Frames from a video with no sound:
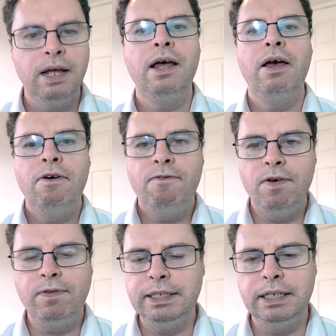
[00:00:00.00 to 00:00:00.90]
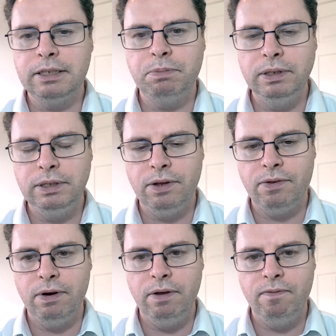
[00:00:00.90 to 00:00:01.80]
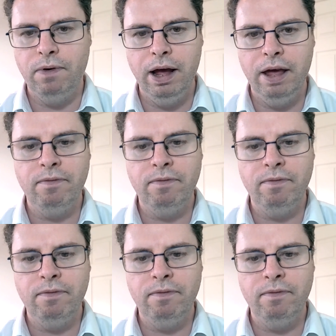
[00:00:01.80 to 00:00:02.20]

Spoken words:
56 points to 35.